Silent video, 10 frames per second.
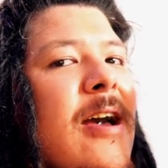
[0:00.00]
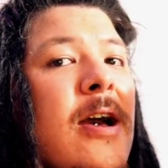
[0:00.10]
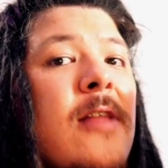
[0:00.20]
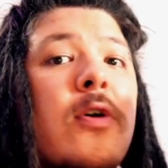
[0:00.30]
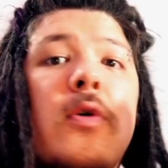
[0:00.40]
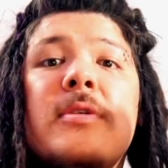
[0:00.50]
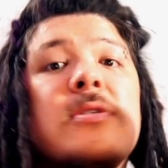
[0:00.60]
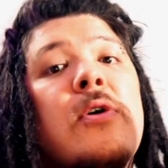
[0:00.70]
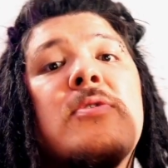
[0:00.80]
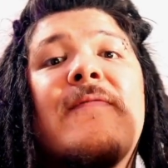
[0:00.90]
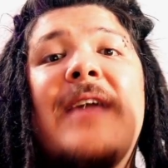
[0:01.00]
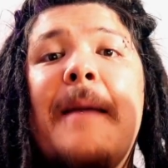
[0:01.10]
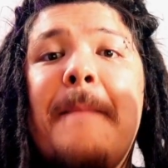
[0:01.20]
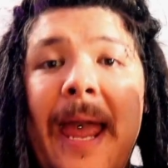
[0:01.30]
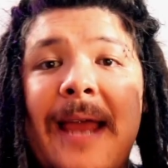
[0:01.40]
The cornerstones of
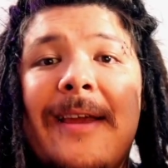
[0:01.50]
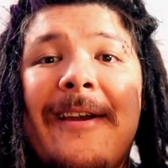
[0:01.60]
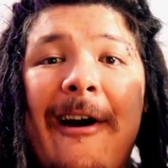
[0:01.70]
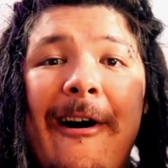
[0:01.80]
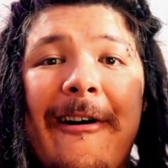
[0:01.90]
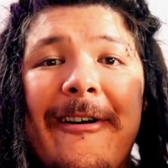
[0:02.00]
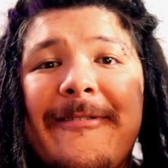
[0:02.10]
campaigning are